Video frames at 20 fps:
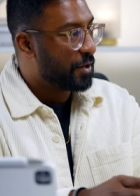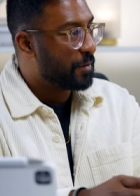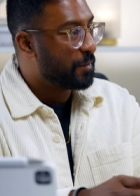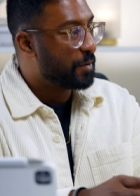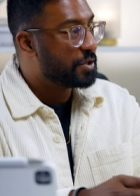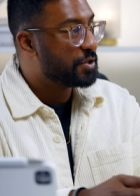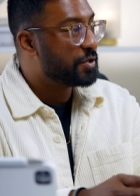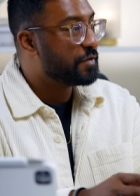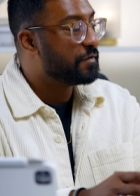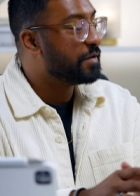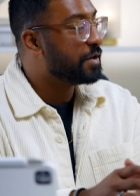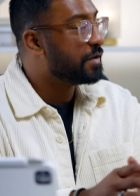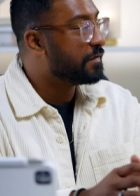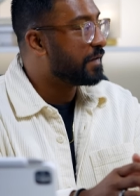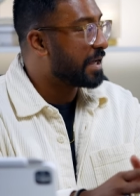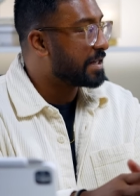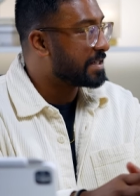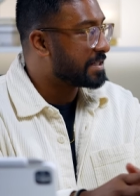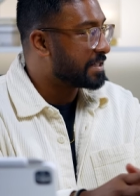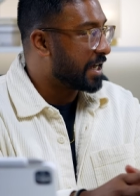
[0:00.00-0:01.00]
What's your view of
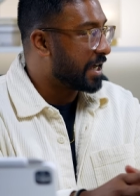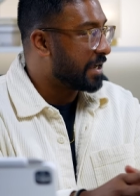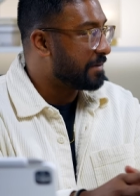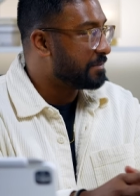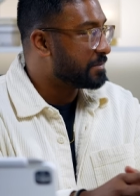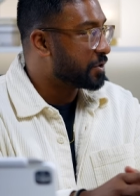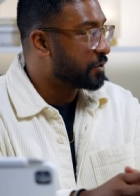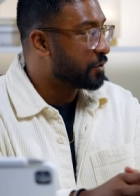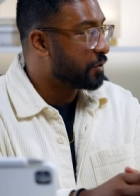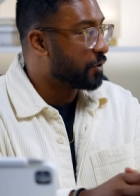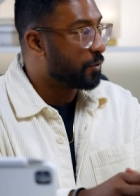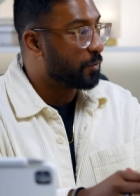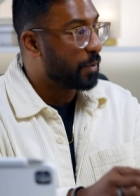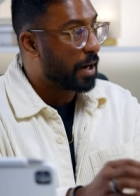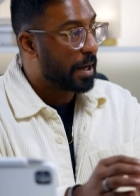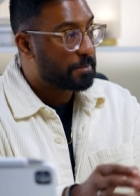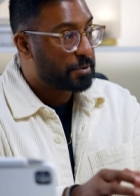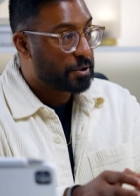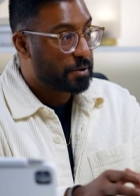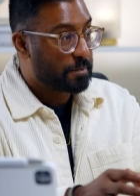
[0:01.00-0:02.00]
end times? Are you a
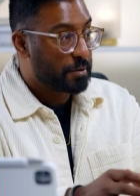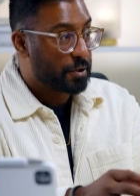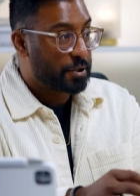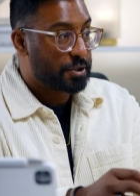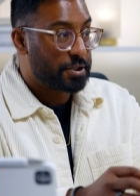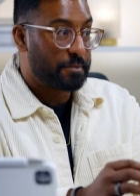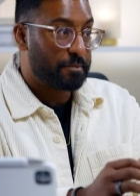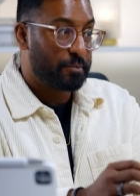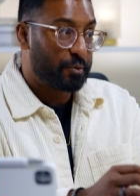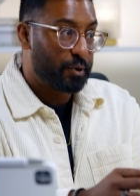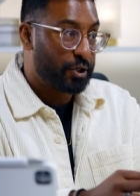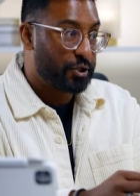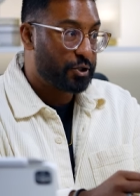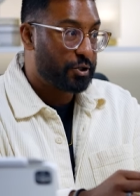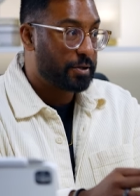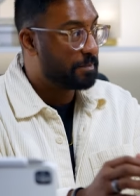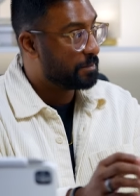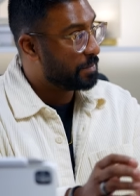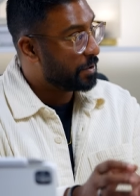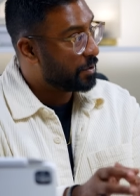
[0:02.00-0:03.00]
rapture person,
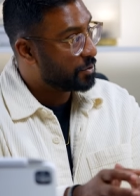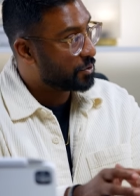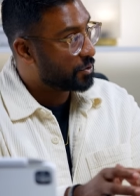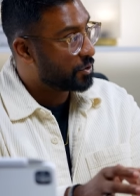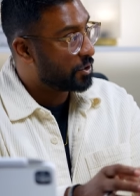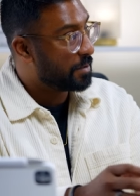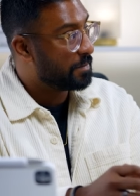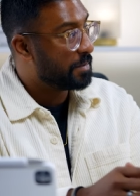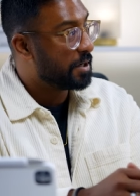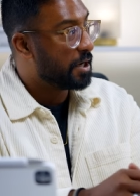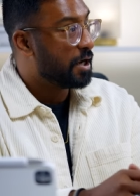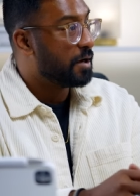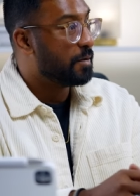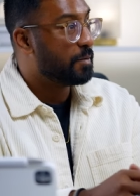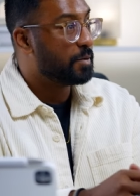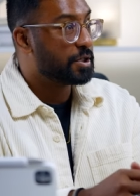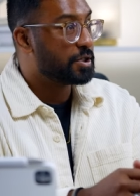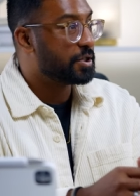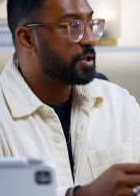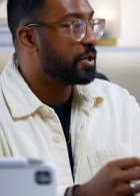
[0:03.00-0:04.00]
pre-trib, post-trib?
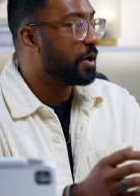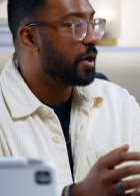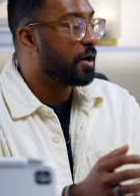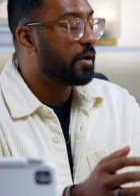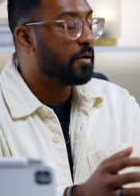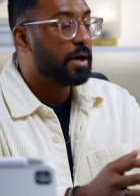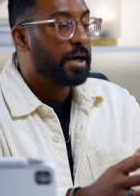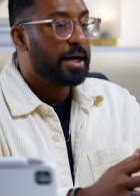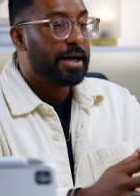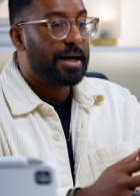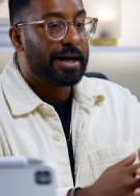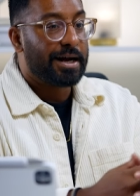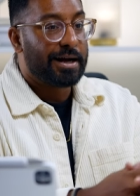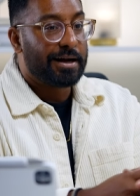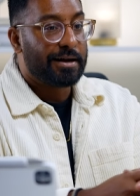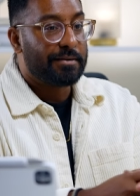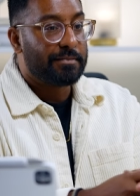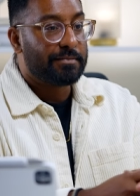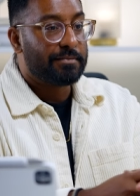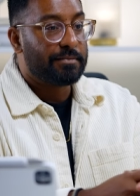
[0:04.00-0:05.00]
Which, you know,
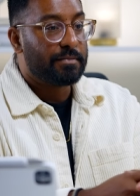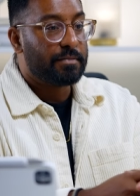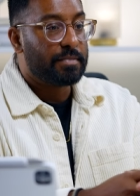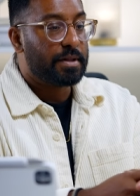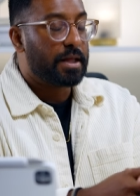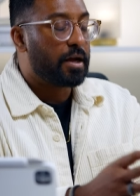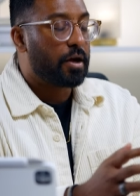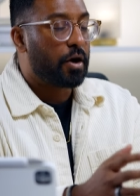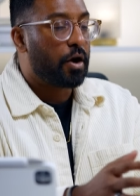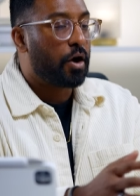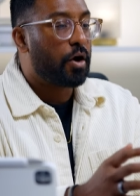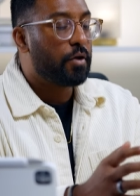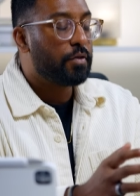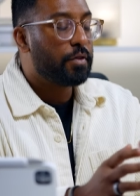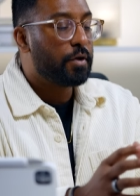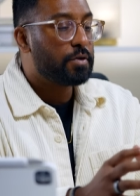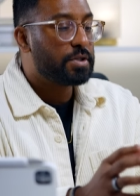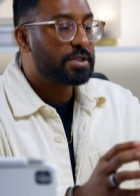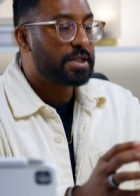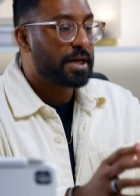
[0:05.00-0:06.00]
um,
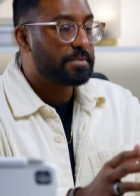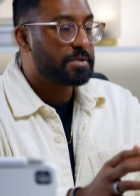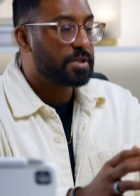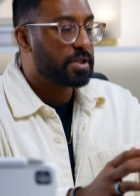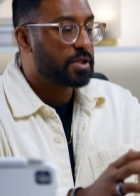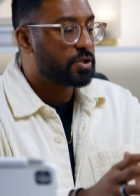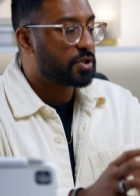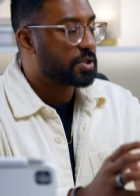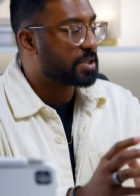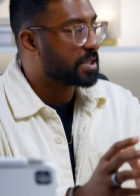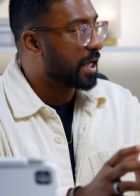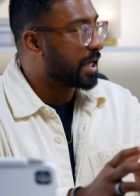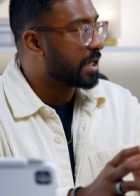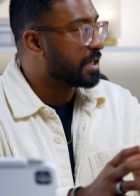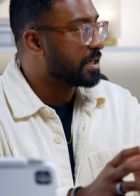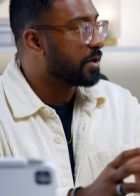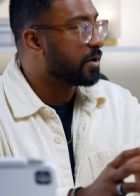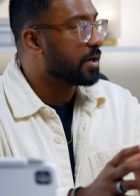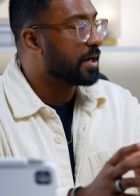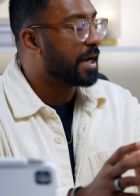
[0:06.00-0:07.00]
those types of things are
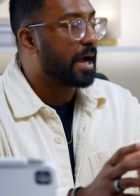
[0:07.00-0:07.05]
secondary.